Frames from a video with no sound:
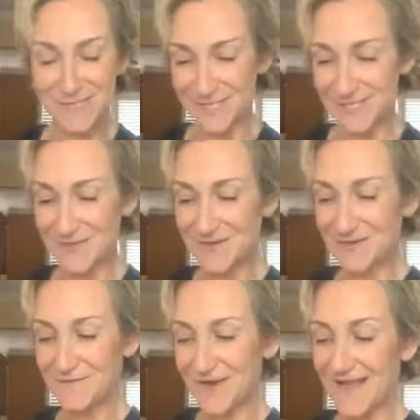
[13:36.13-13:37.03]
which I just went
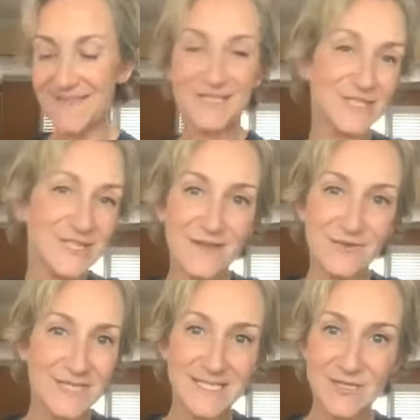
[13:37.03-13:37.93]
over, and then just
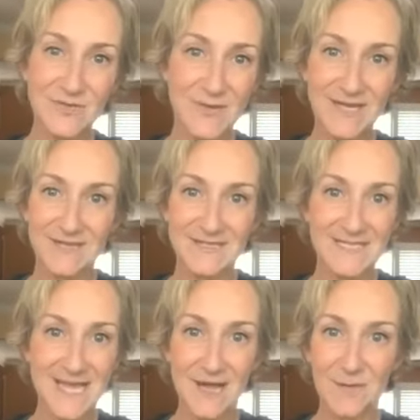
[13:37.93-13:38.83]
other essential oils
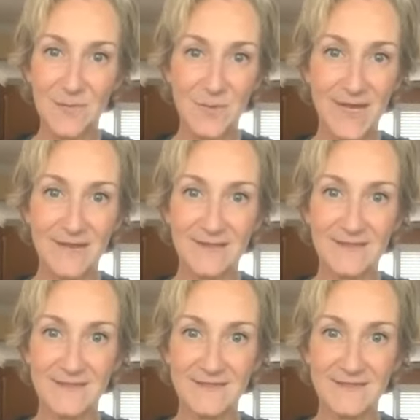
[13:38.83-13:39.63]
to help with